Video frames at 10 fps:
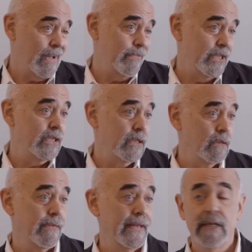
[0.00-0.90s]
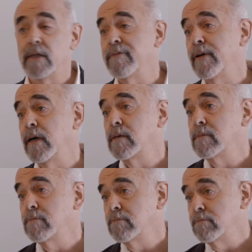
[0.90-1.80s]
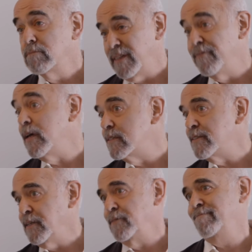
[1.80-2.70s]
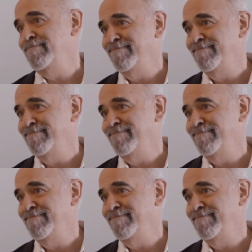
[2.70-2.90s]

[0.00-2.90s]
How much you thinking of uh, investing?